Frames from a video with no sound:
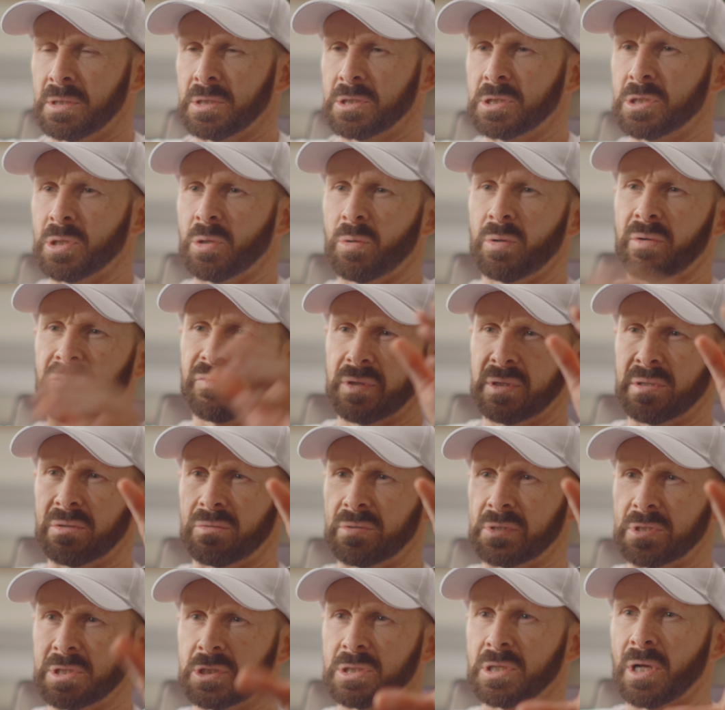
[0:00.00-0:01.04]
So if
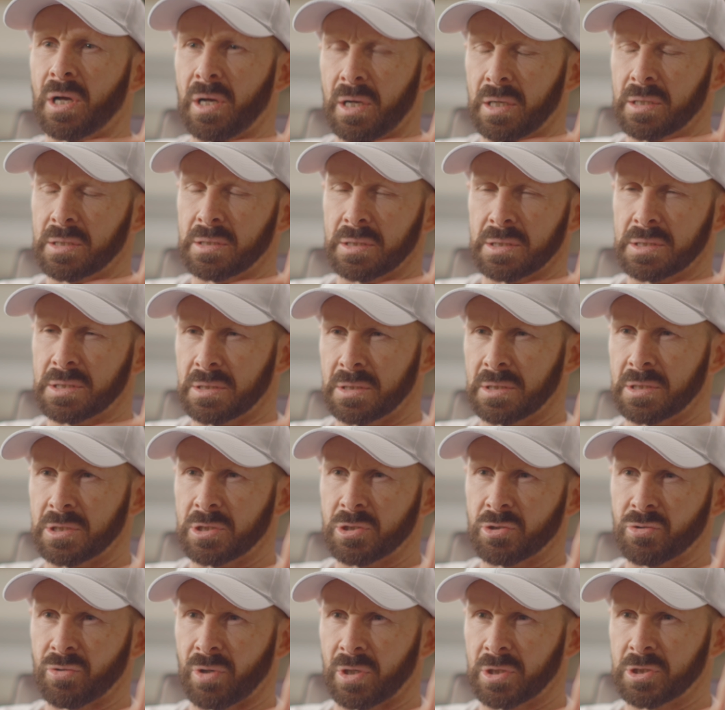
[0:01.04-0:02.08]
there is darkness and
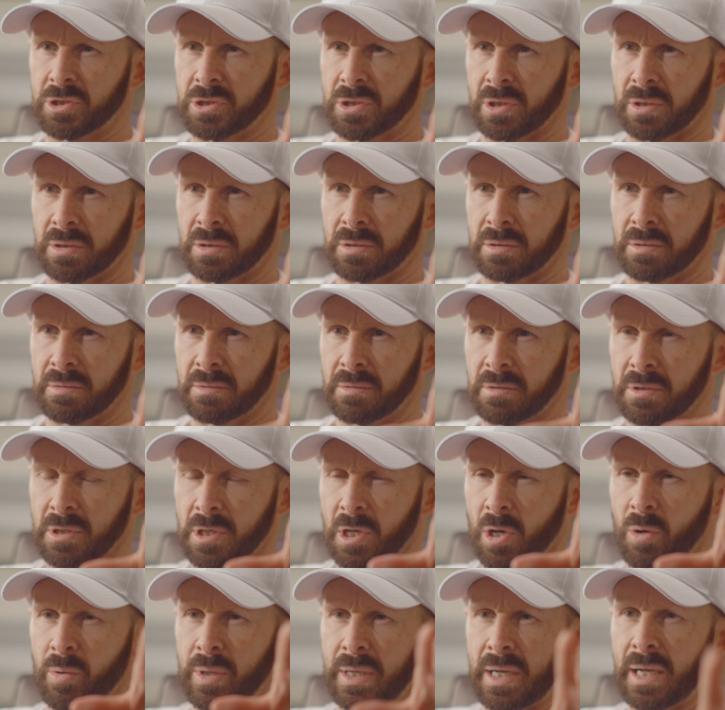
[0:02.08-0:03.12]
destruction
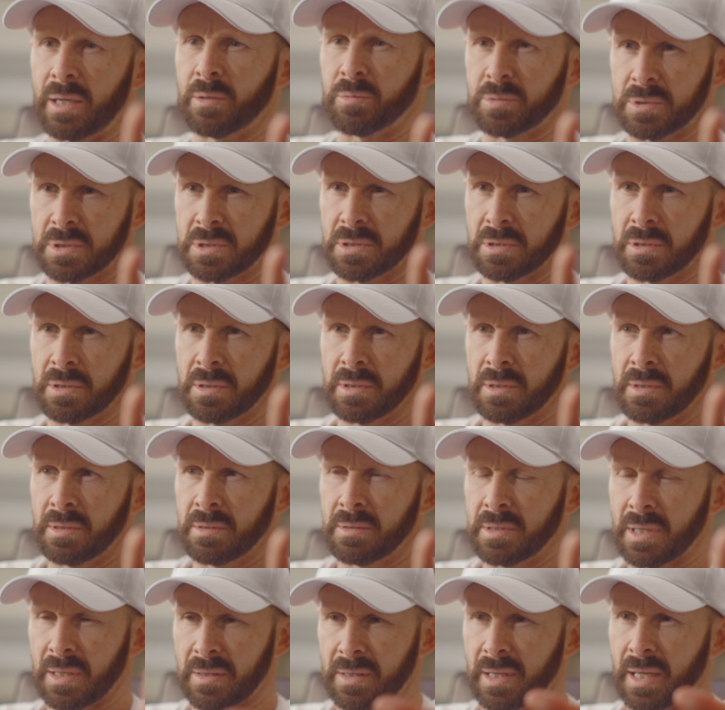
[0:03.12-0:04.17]
going out,
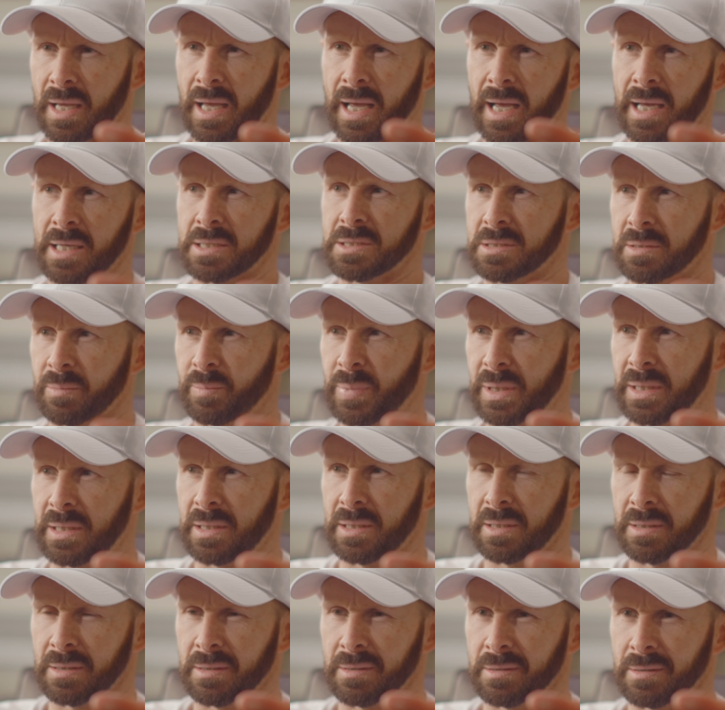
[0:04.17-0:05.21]
then there has to
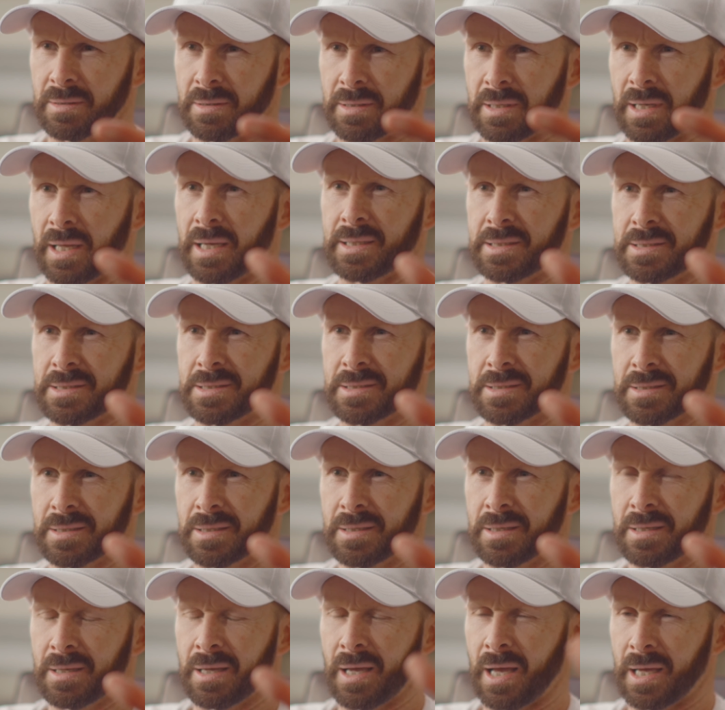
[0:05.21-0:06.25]
be light
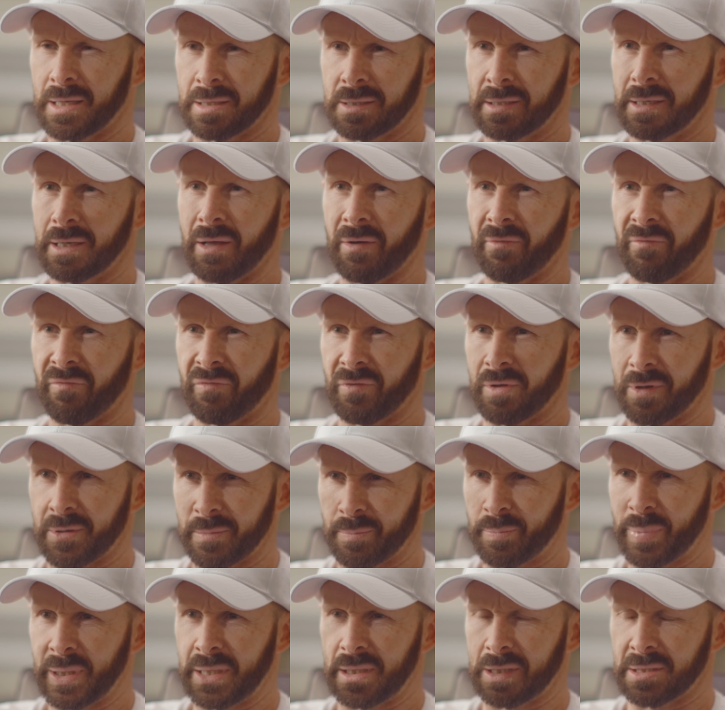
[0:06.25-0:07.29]
and love
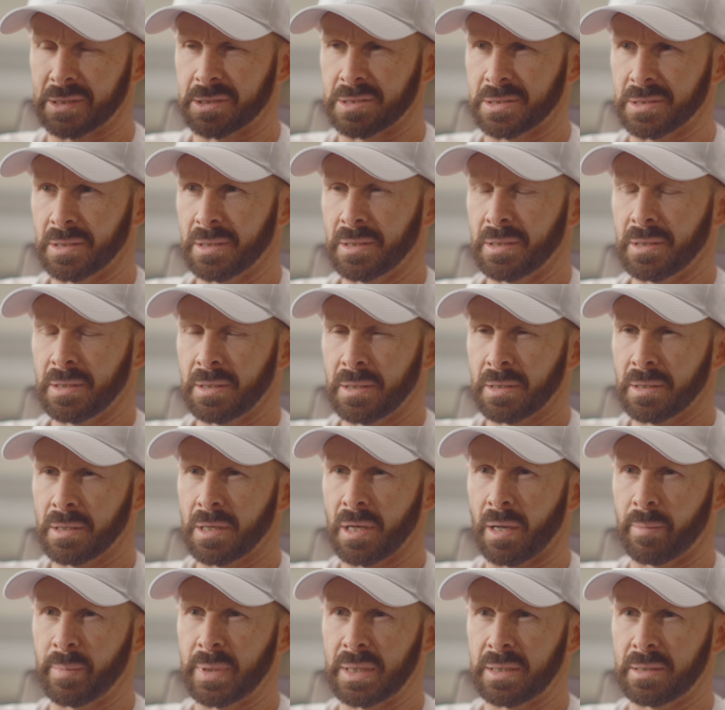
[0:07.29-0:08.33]
and peace
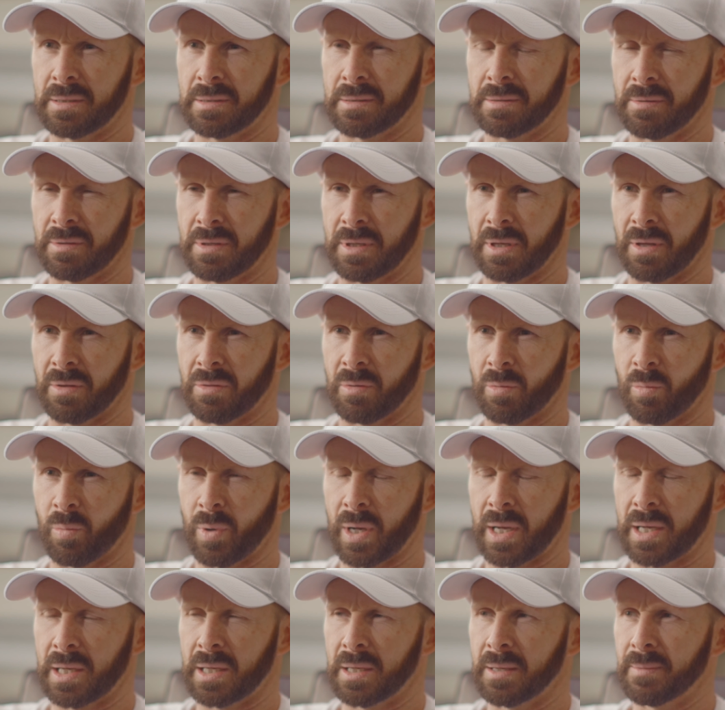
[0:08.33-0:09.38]
come in the other
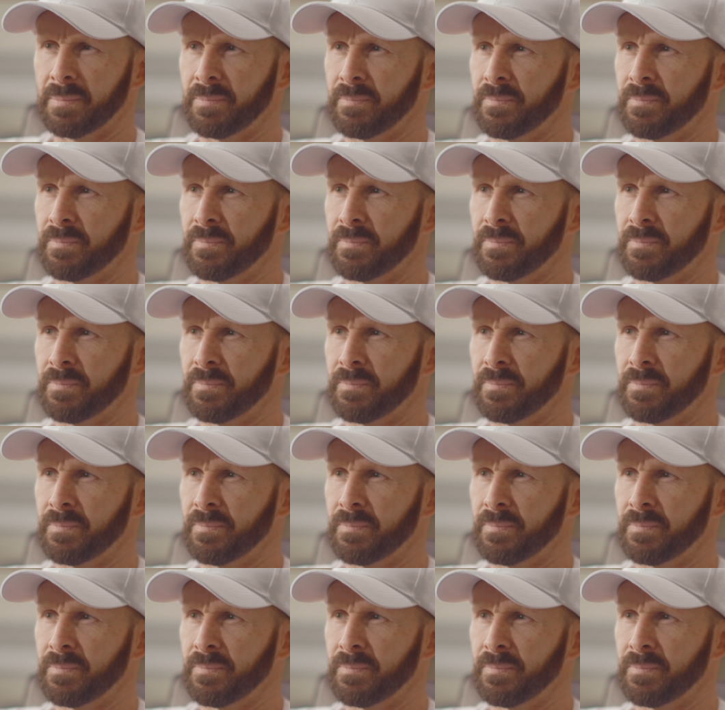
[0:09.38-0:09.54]
way.